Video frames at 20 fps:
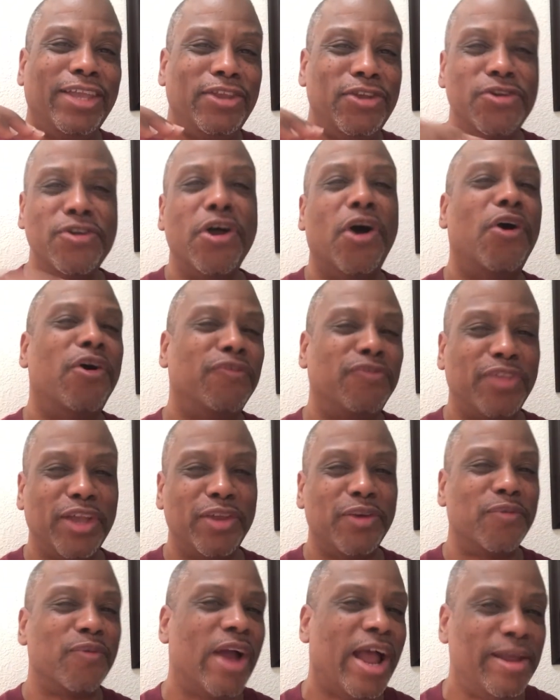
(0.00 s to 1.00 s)
you know if
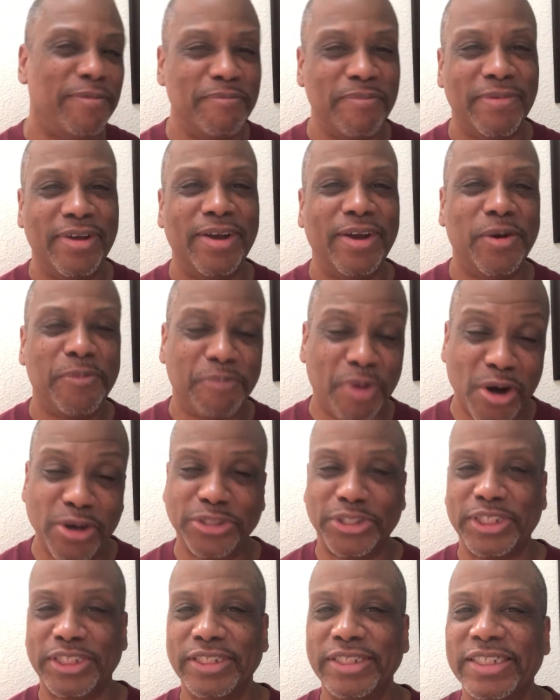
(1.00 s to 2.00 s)
they're the right
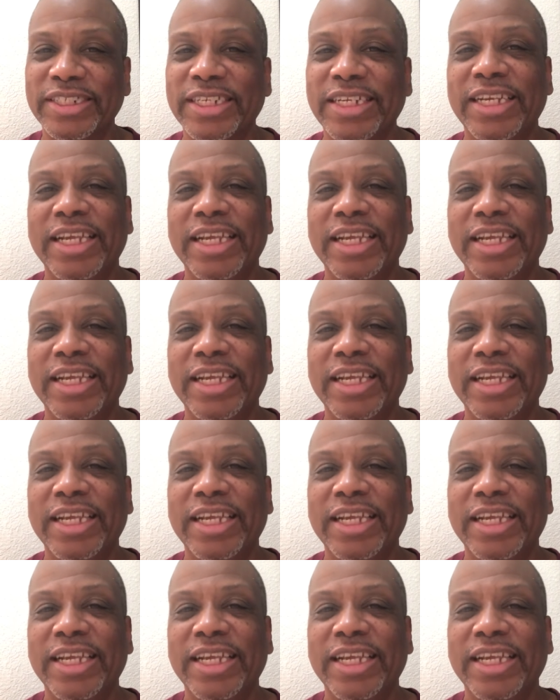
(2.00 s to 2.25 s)
person?